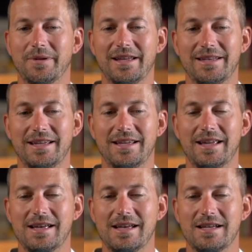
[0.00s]

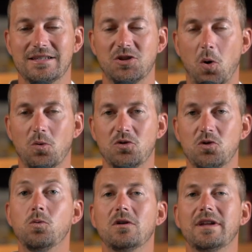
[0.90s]
B&D, so
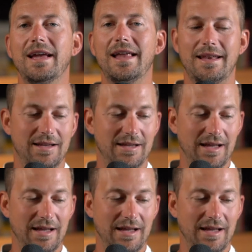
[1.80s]
you will get,